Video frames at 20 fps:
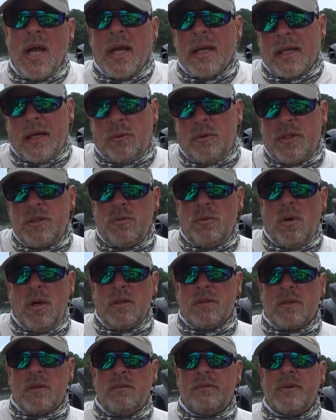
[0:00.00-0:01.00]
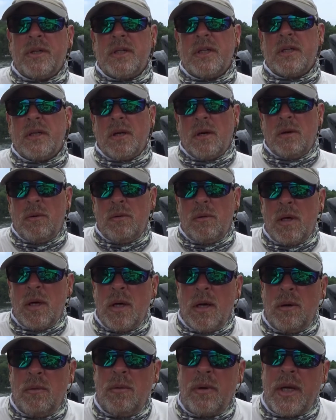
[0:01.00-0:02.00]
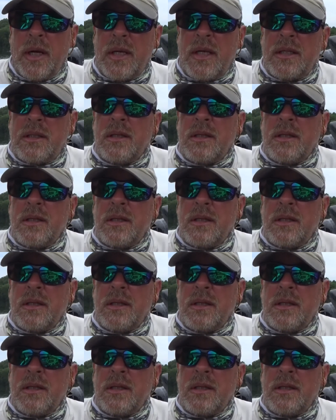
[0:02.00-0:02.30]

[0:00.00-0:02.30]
Now when you watch the video, when I get